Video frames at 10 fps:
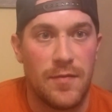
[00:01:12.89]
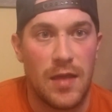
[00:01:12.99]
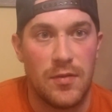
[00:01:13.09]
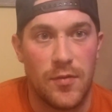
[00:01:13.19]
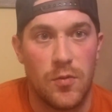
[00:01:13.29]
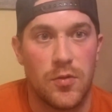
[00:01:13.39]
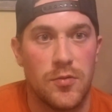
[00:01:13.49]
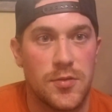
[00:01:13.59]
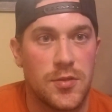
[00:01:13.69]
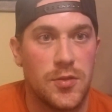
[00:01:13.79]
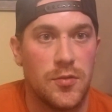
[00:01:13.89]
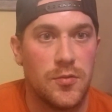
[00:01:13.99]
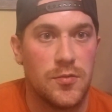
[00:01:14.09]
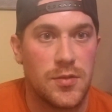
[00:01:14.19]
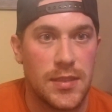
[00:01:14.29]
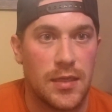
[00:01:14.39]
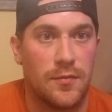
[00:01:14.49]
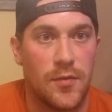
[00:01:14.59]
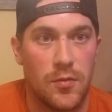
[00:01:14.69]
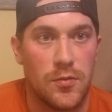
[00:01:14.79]
heavy vocals to singing
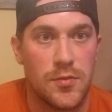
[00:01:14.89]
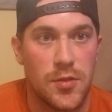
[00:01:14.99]
vocals,